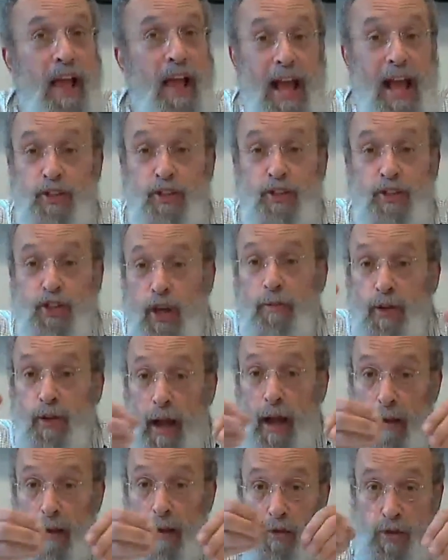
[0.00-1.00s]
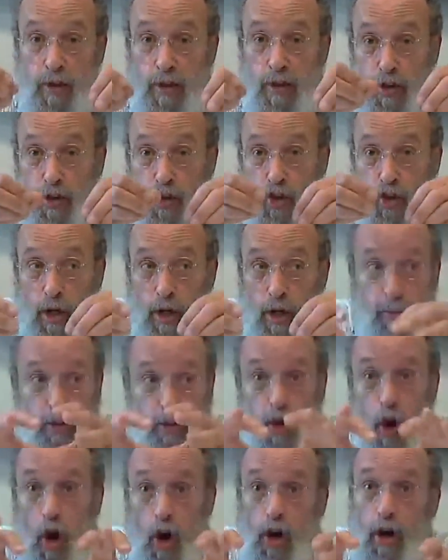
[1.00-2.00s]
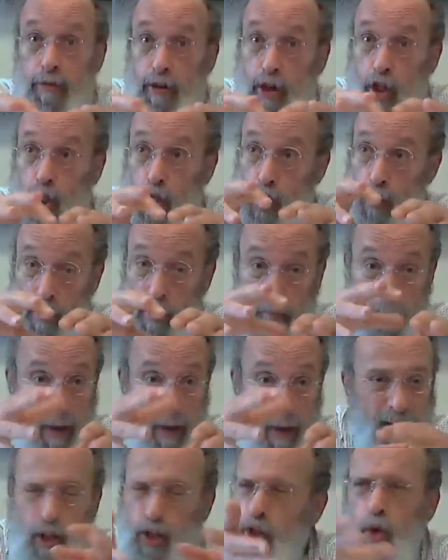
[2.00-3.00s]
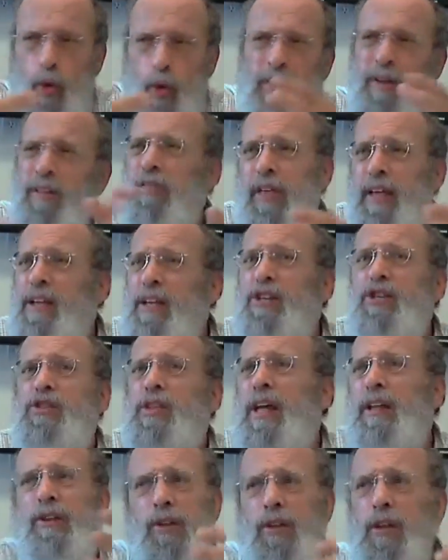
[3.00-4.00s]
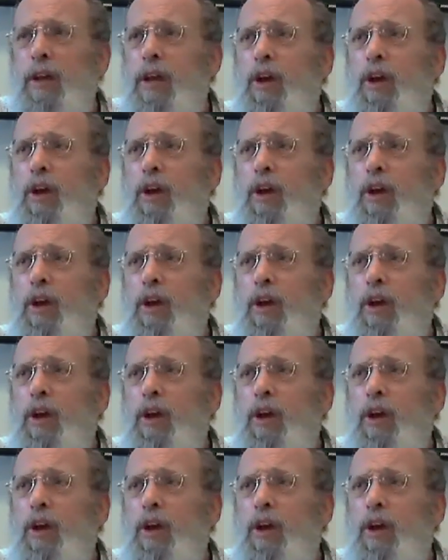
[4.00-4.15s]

and sometimes the descriptions are of the human body doing things that